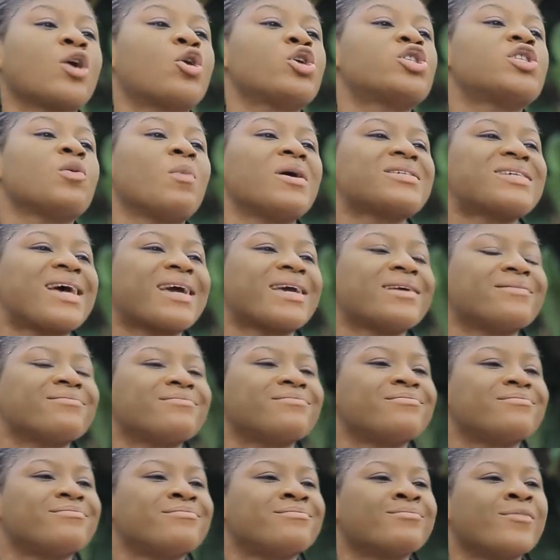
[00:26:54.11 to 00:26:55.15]
Take us to
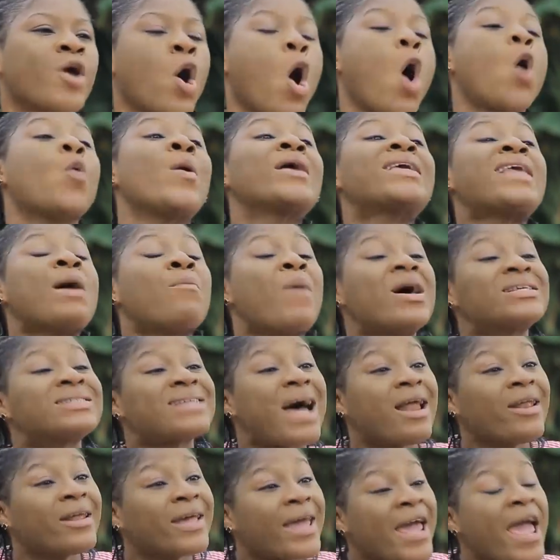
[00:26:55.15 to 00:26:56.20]
Wasagi. Oh, when you
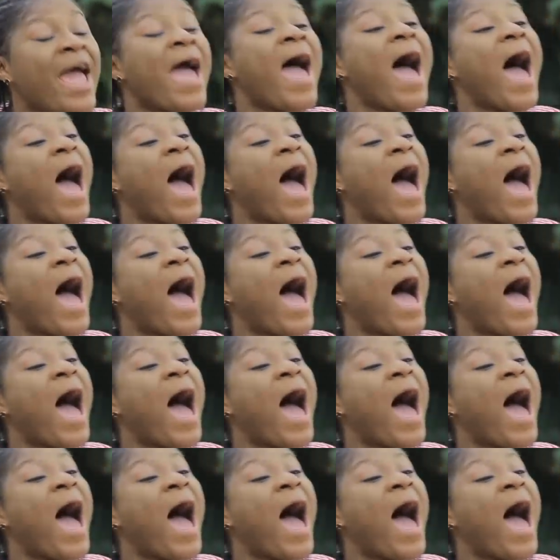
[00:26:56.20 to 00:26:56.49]
are